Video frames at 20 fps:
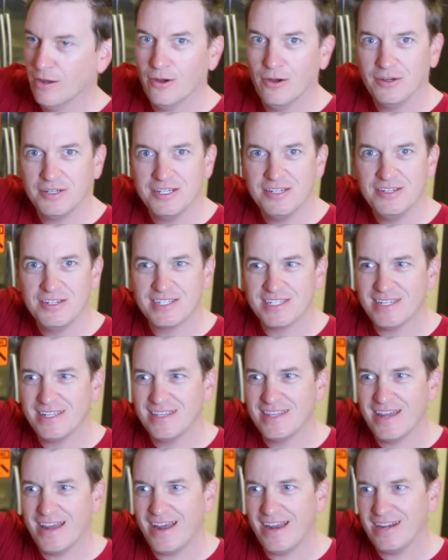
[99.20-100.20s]
Oh, did you see
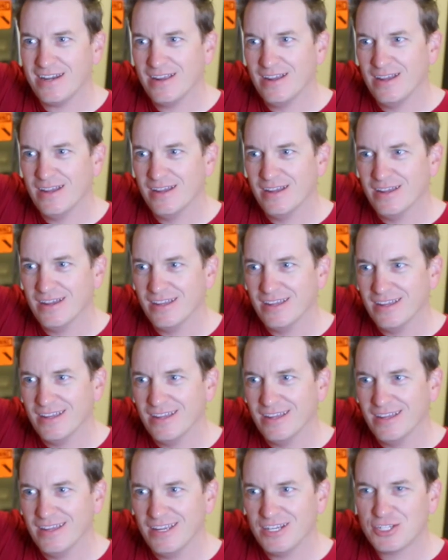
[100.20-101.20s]
that?
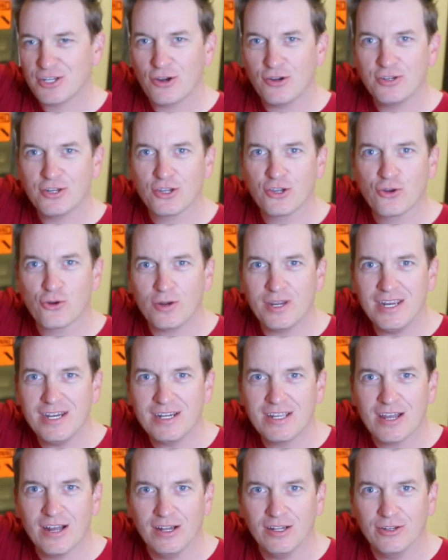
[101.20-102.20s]
It turned a
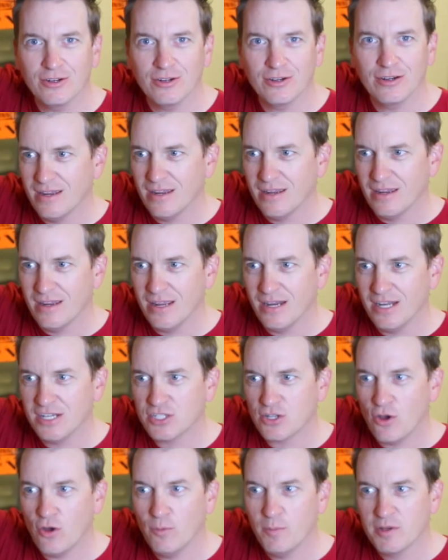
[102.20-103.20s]
green color and
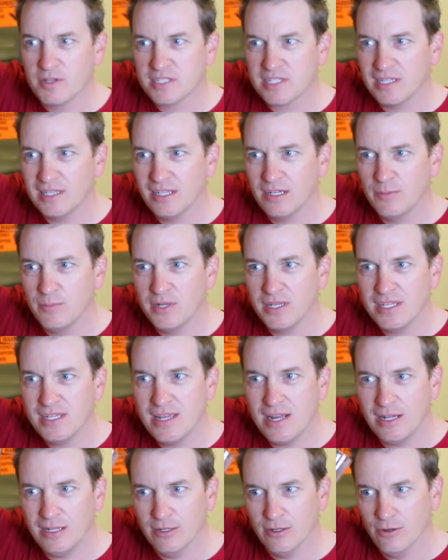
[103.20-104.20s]
it's almost a little bit
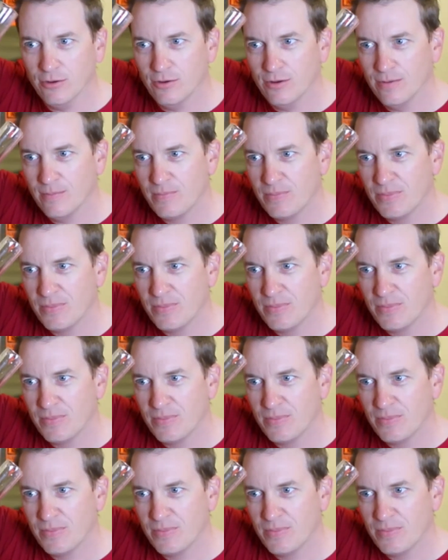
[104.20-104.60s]
yellow.